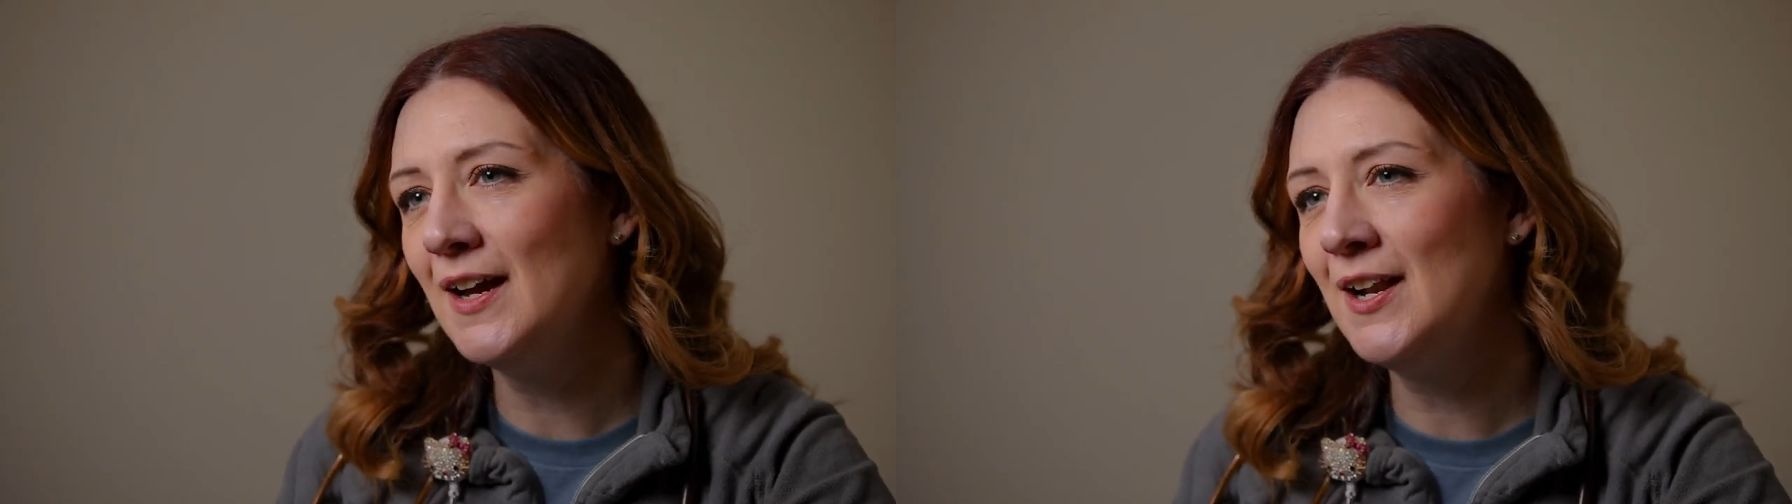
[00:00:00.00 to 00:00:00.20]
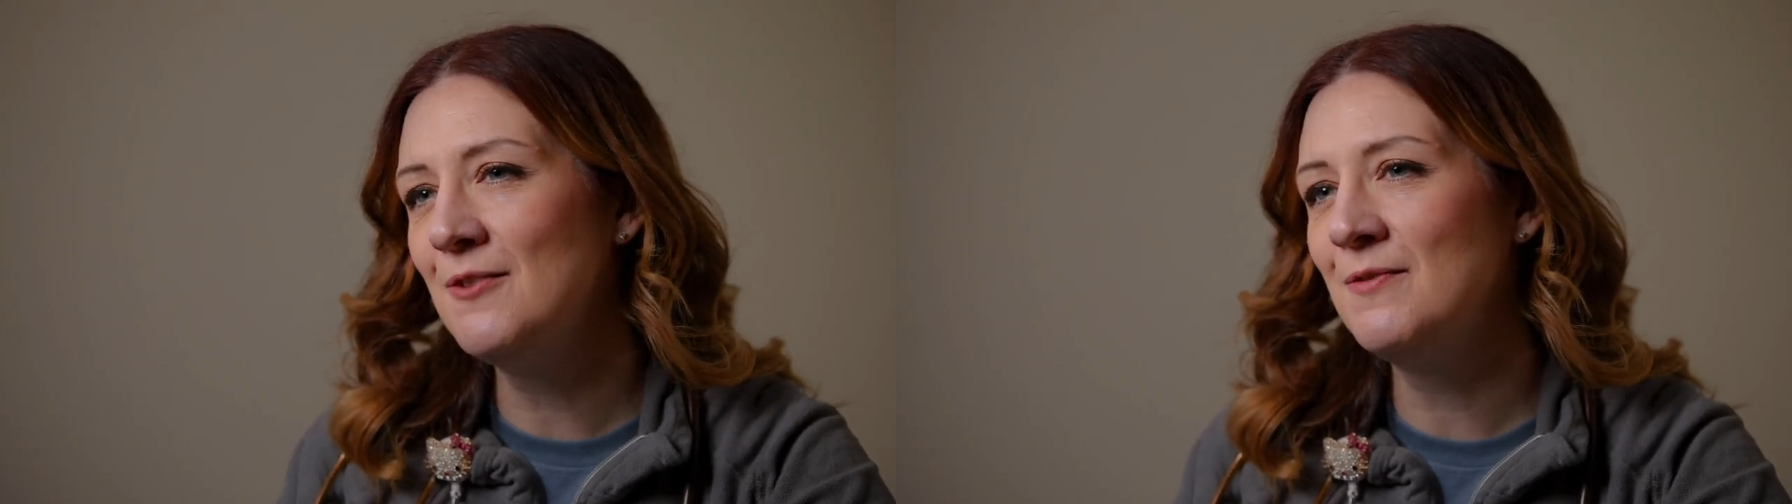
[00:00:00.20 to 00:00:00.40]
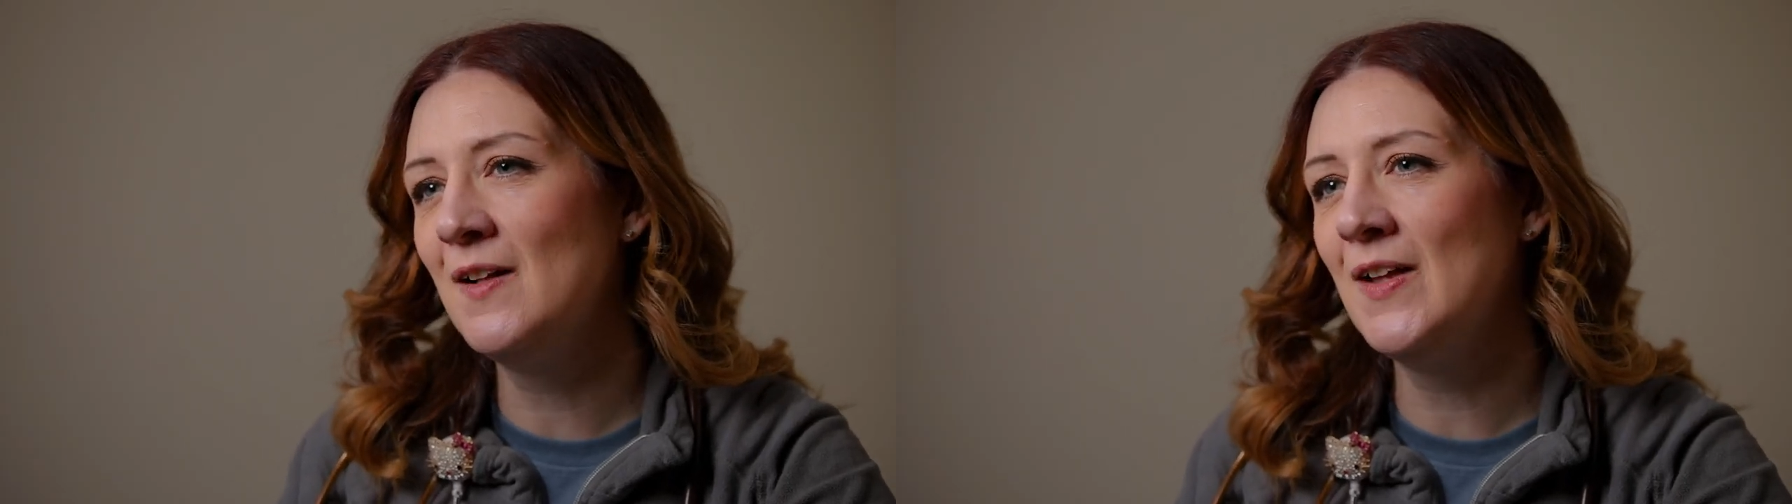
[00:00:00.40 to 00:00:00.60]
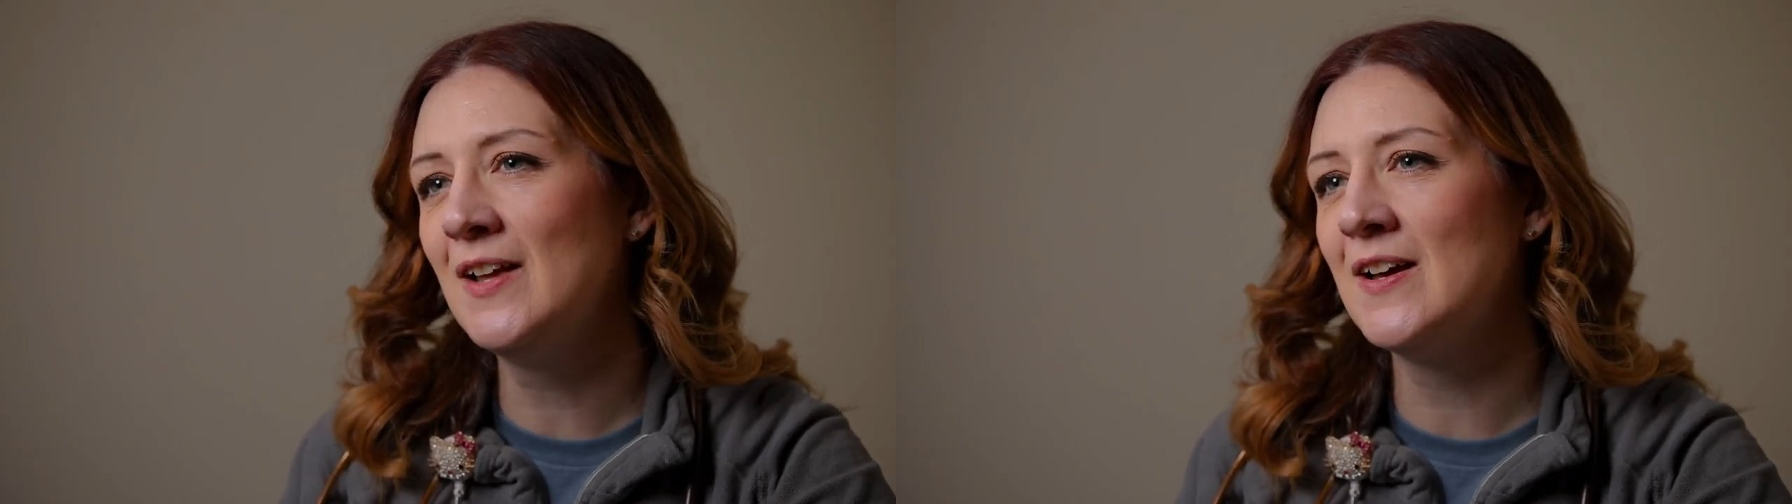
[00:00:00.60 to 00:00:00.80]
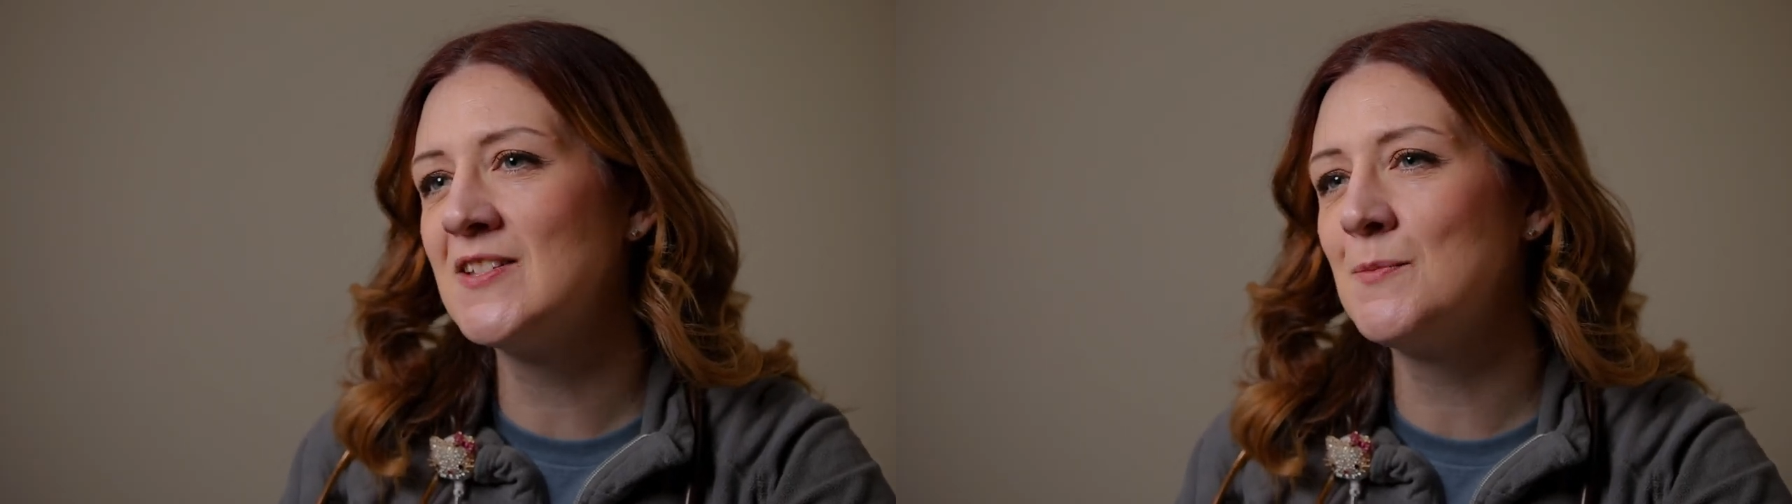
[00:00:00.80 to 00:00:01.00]
and I feel
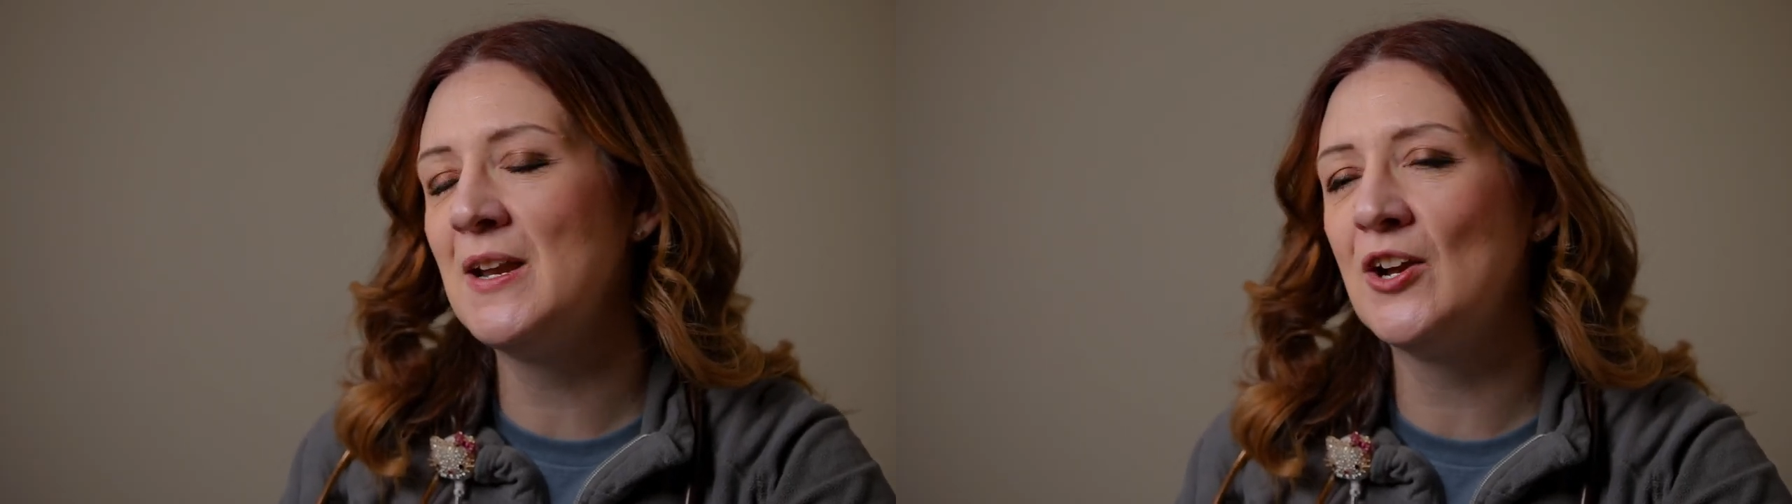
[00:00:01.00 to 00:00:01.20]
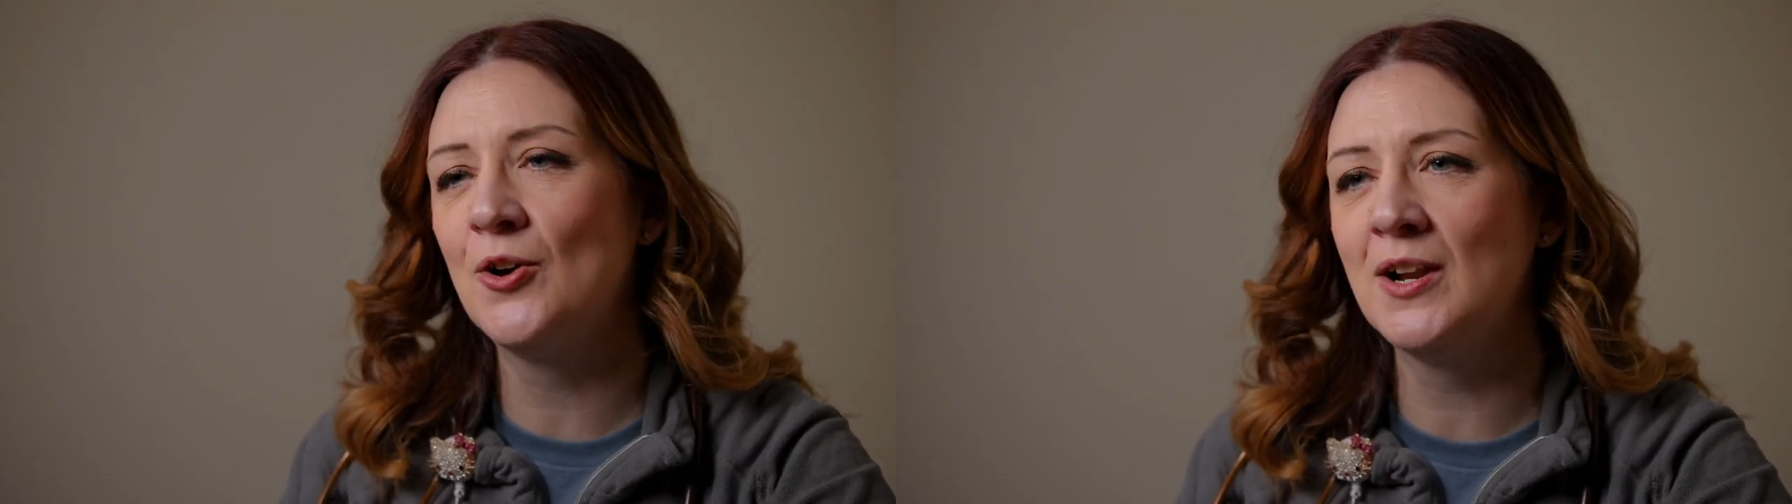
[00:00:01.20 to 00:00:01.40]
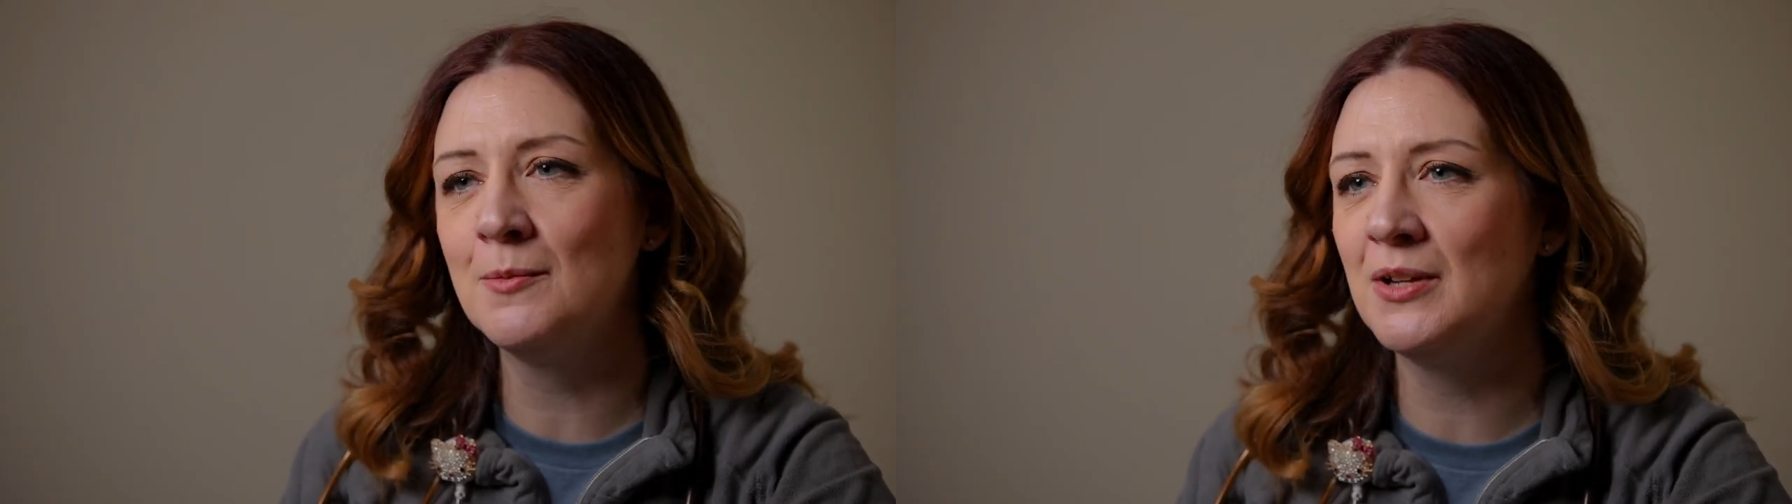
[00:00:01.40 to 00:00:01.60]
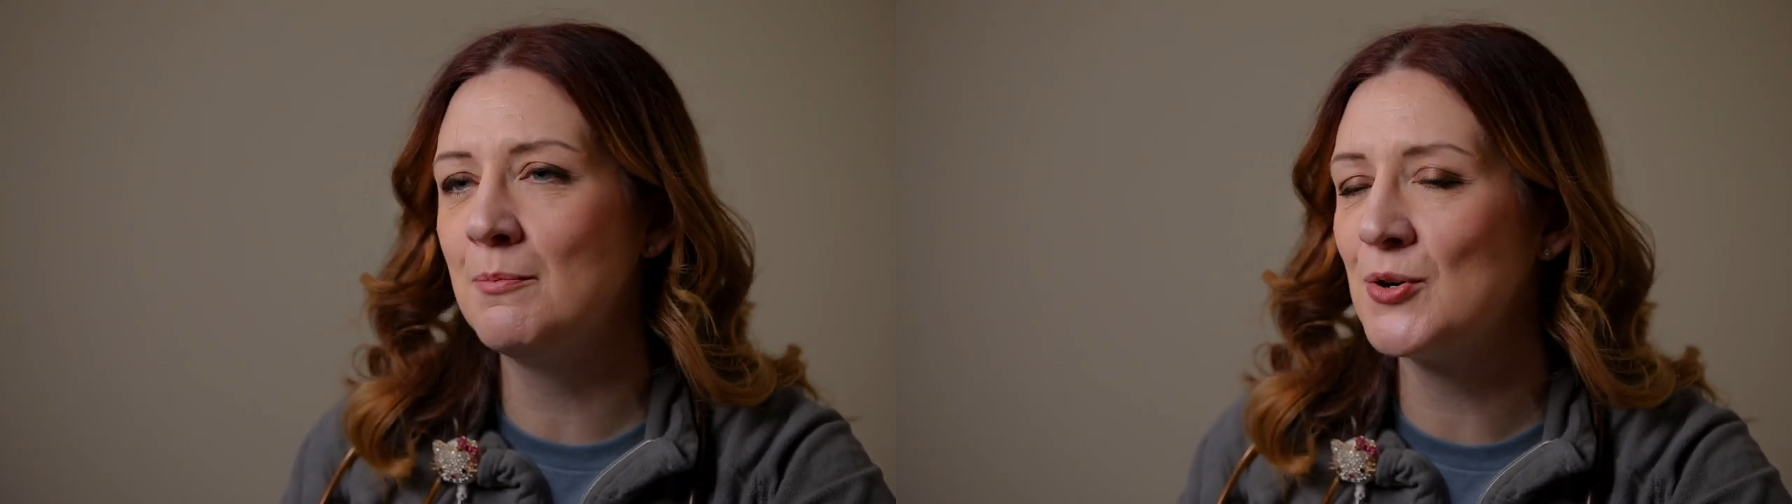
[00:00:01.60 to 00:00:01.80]
like that's been incredibly